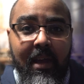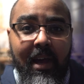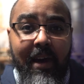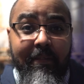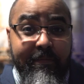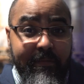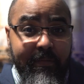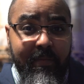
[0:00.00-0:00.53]

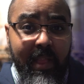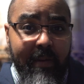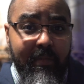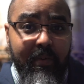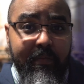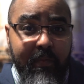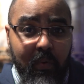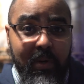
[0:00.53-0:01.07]
of
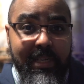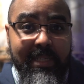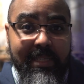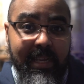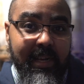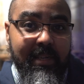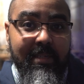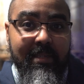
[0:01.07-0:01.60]
level
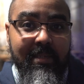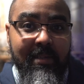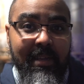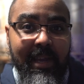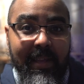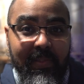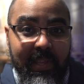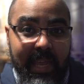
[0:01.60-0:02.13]
46
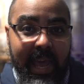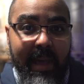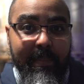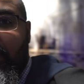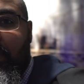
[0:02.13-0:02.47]
in the app.